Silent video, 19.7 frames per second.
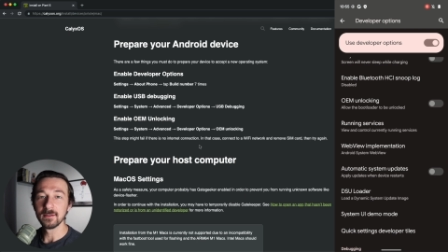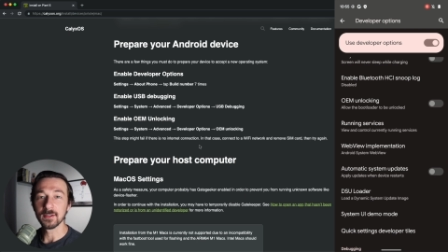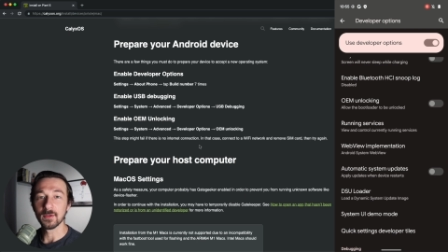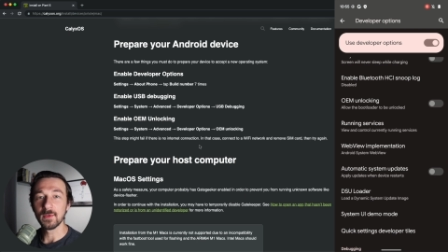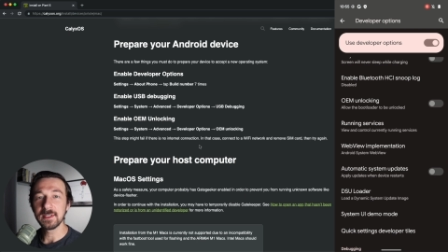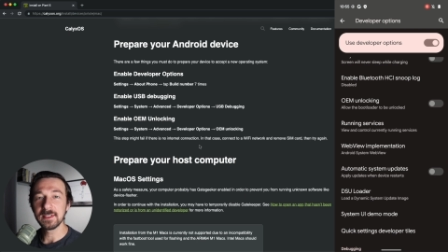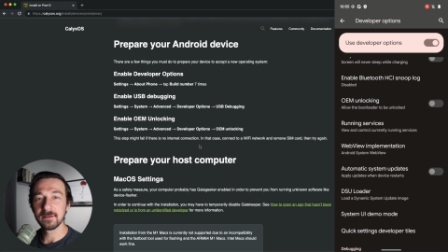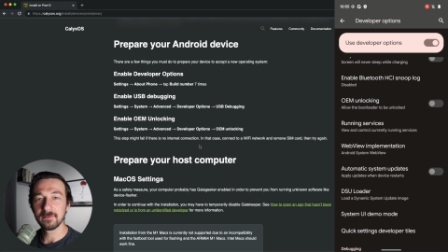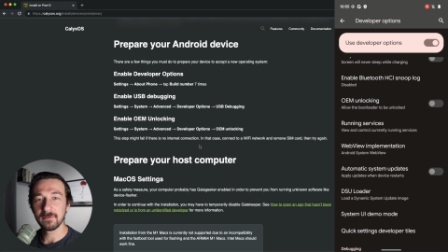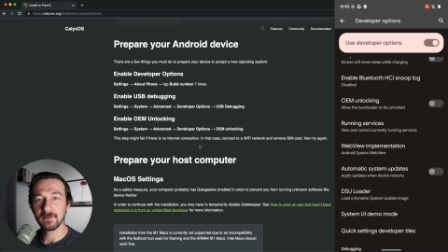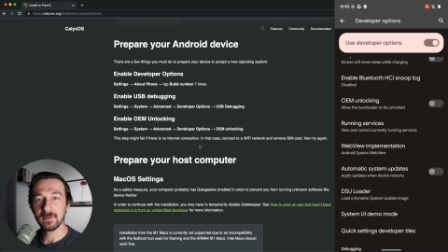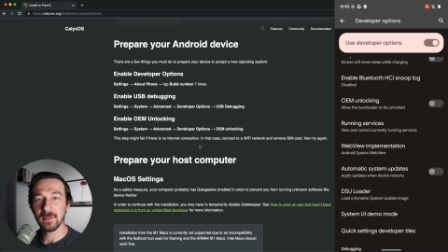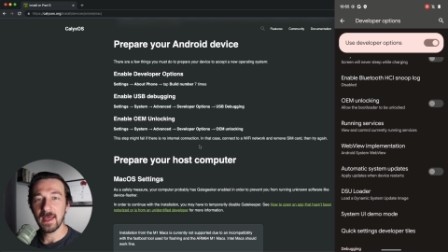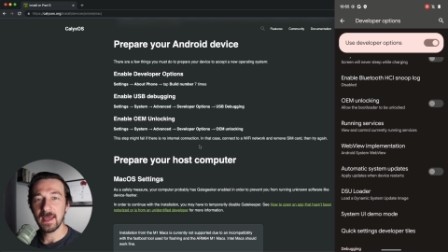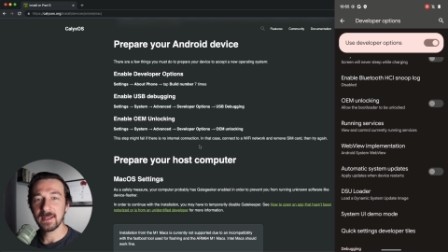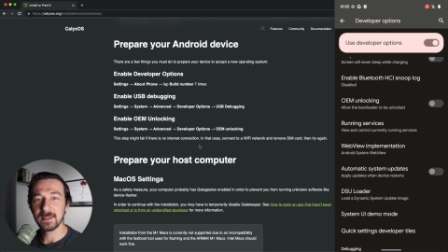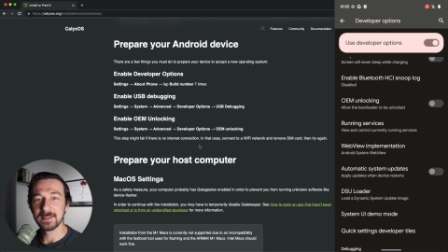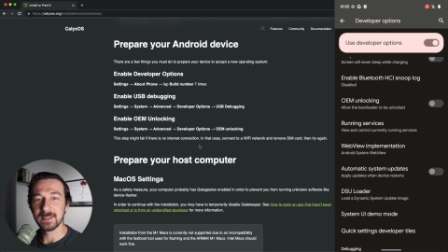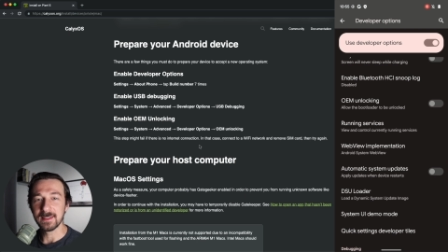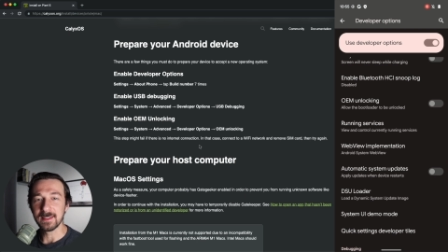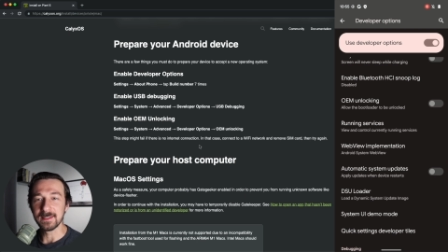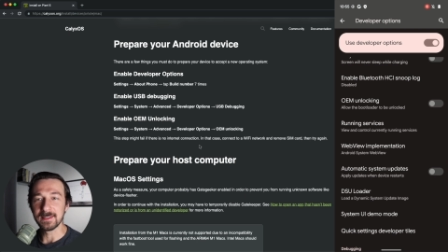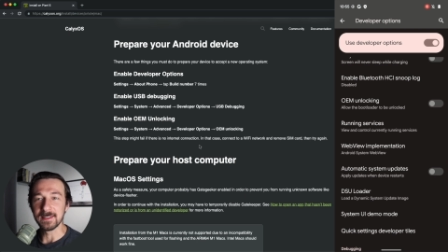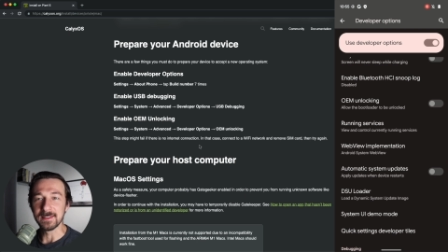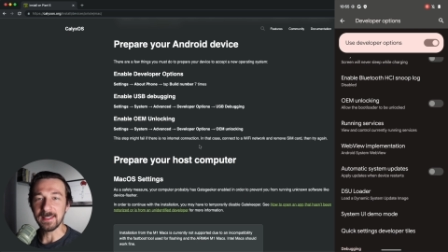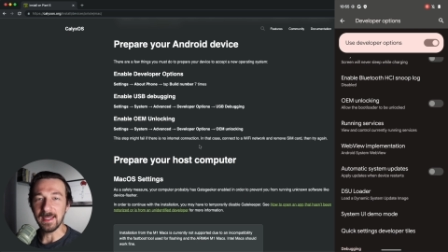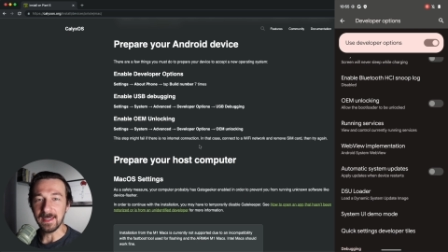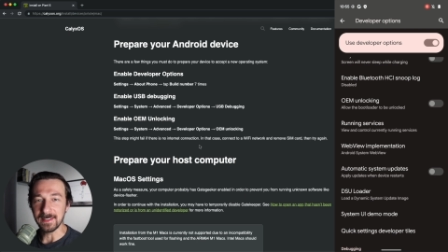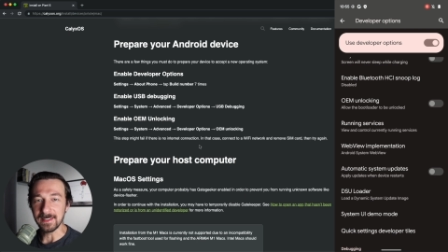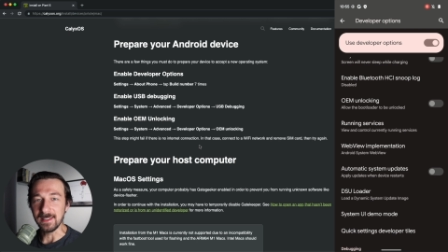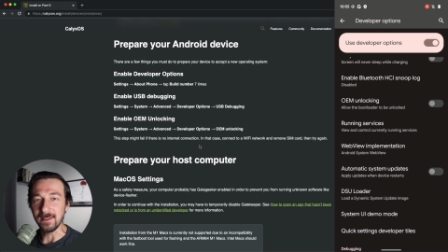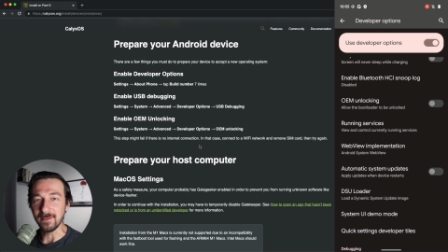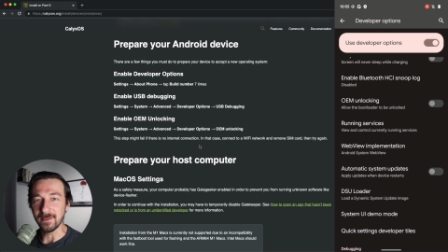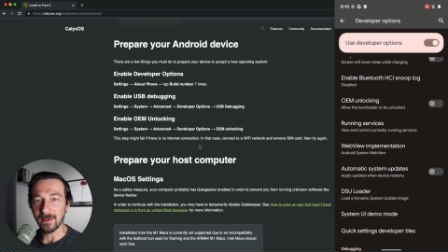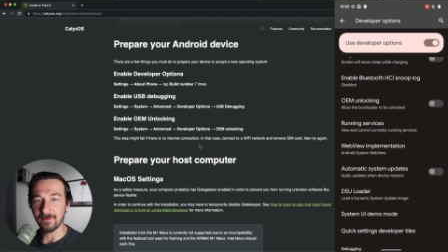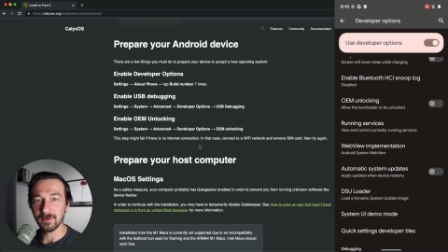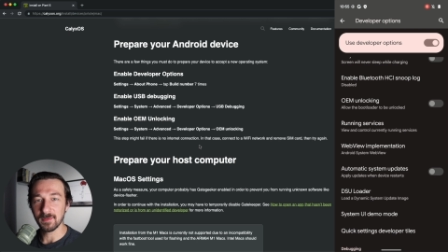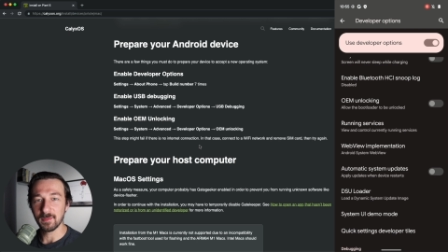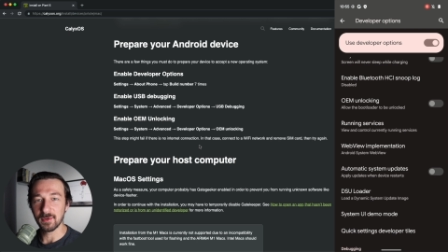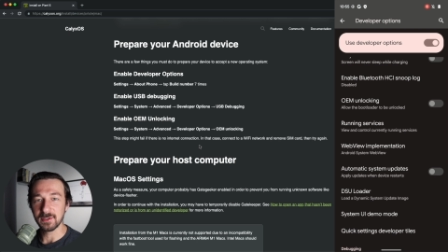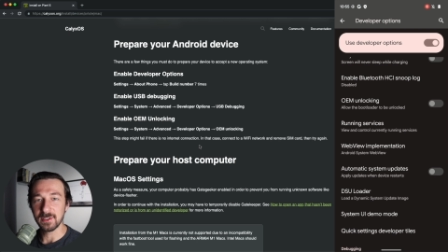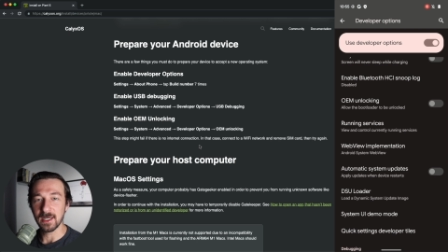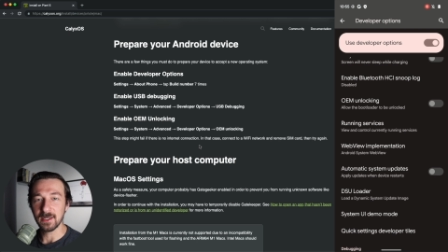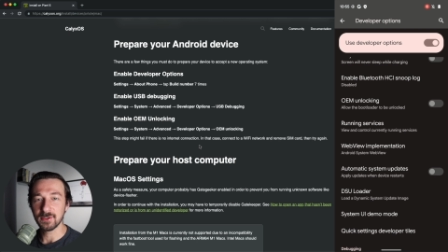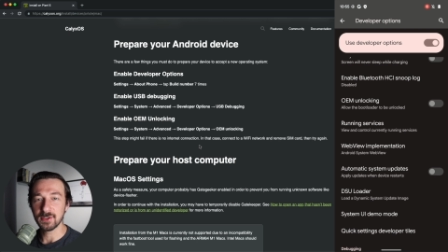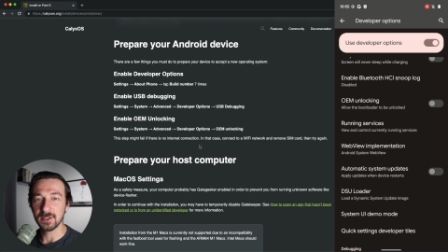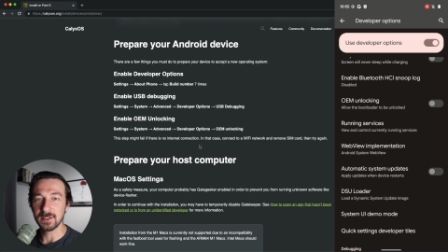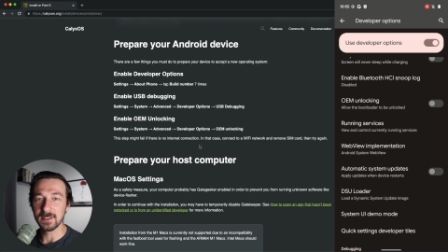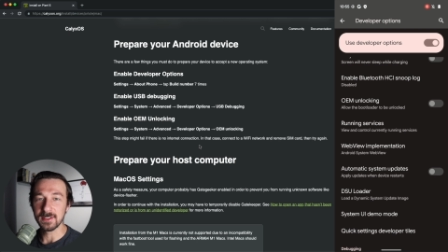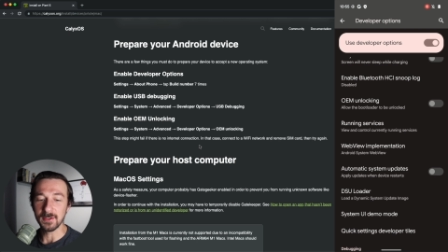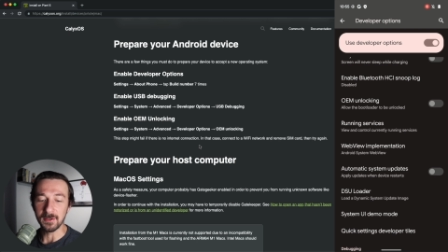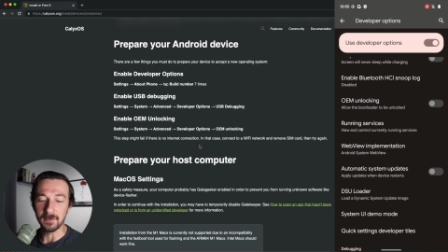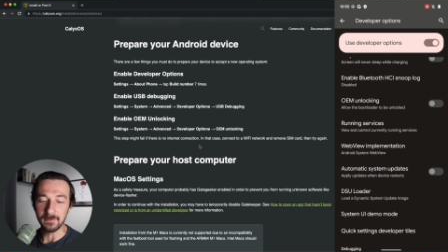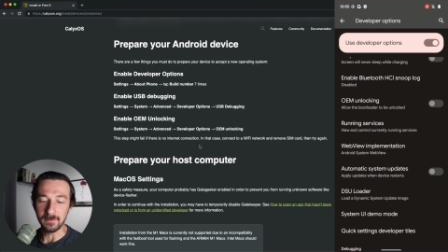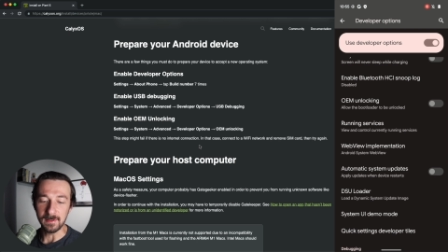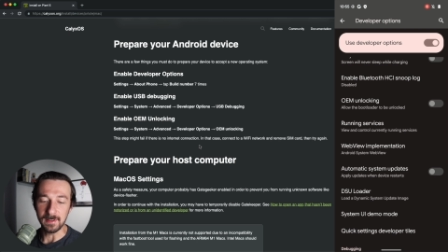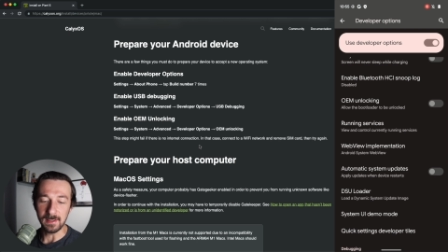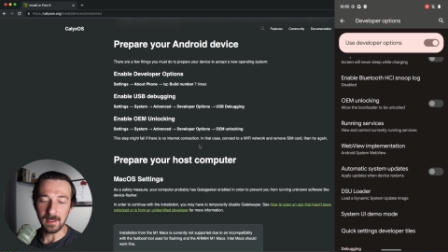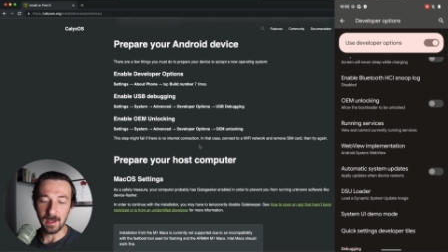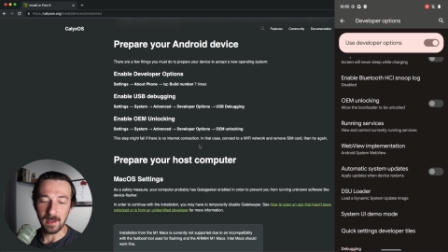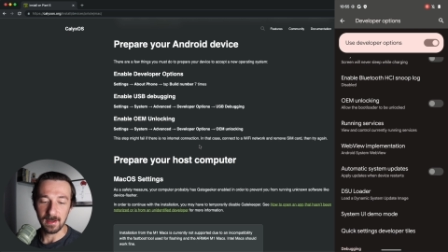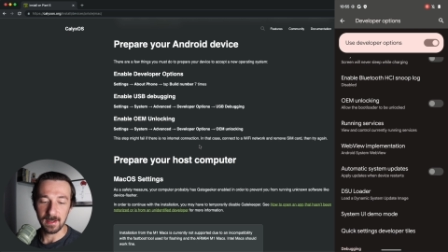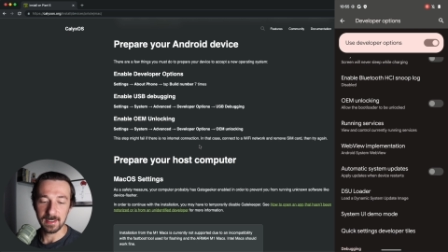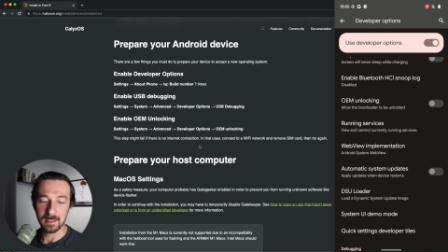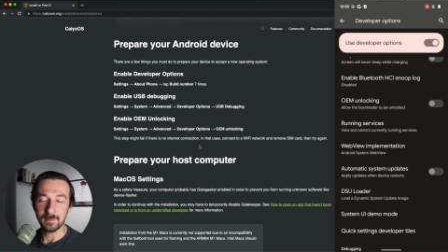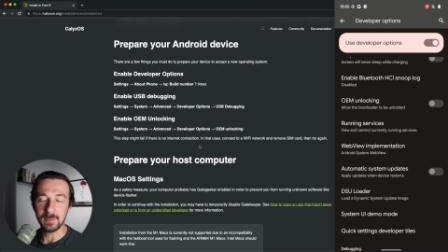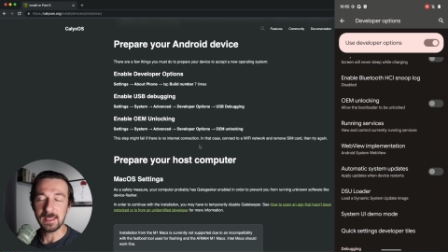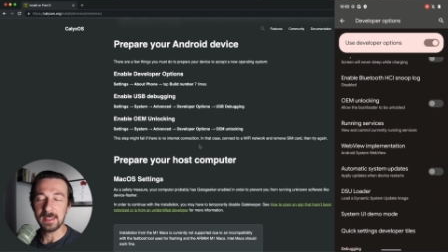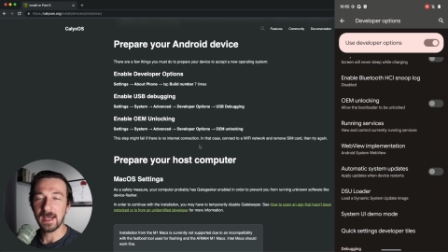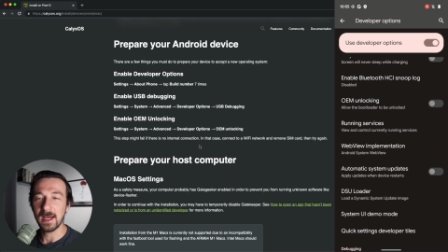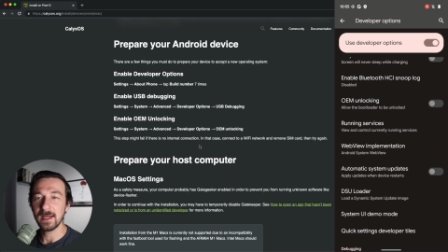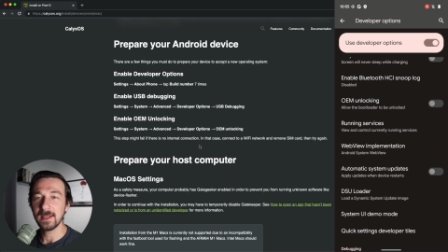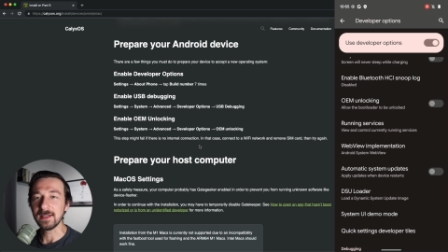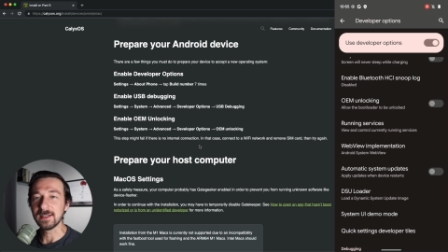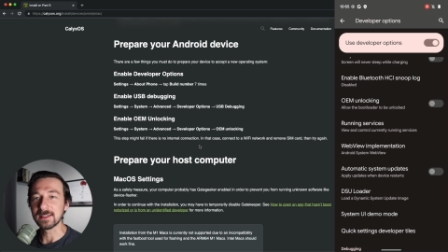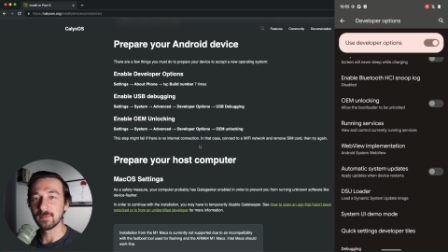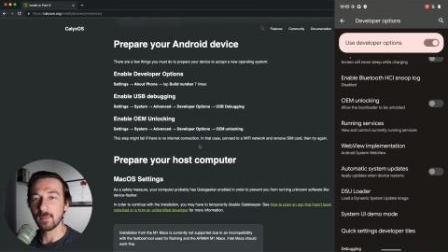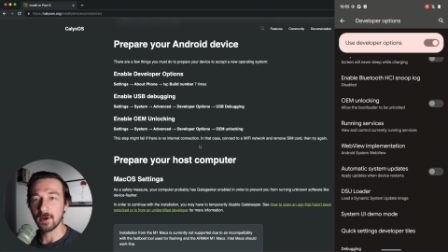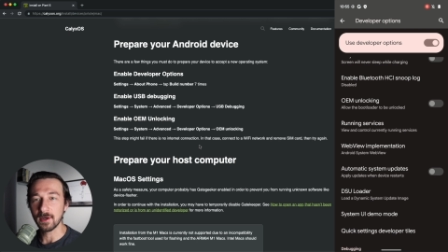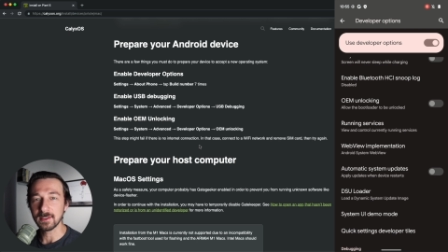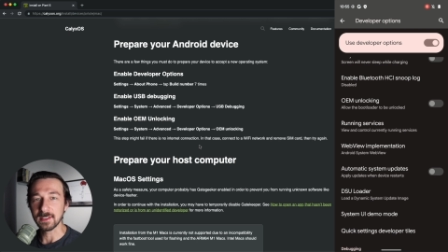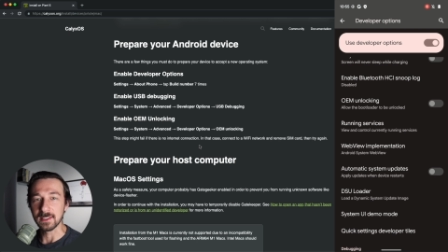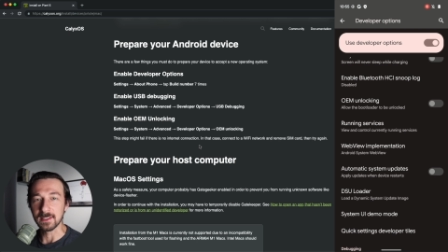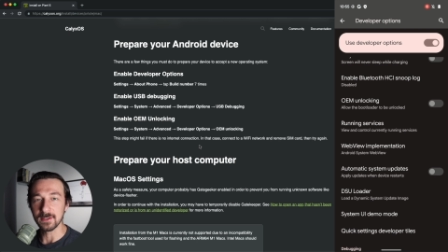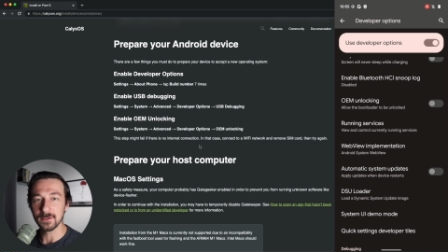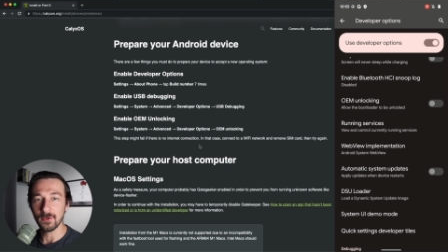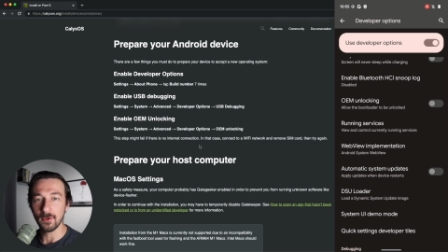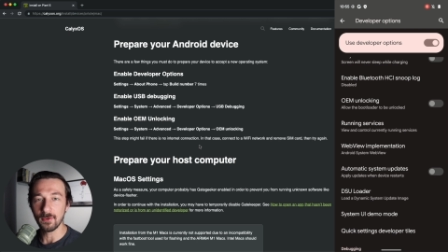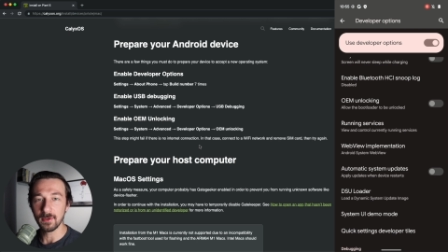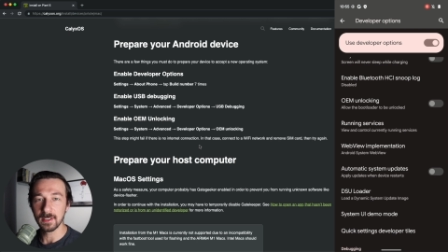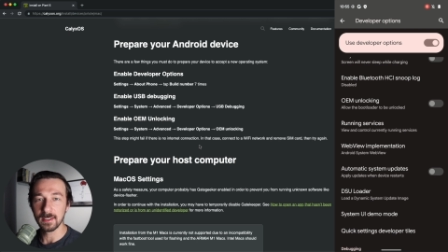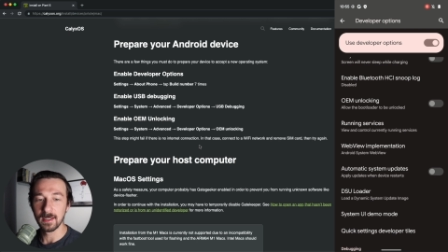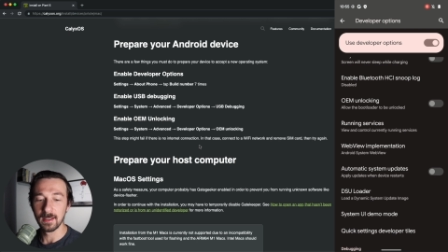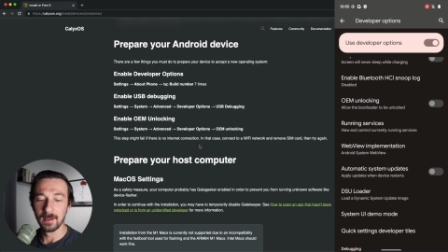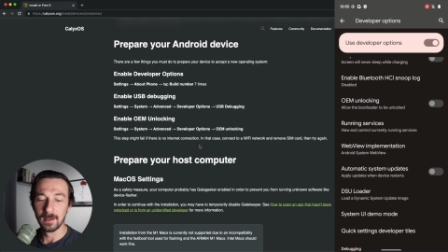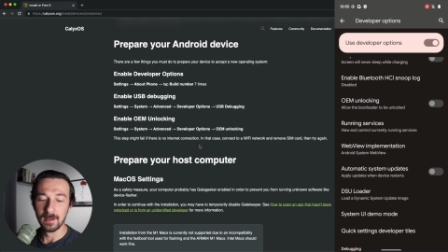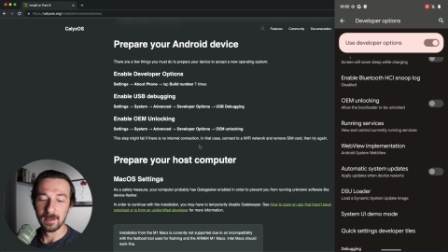The reason for that is that this is anti-theft protection, so if the IMEI is marked as stolen,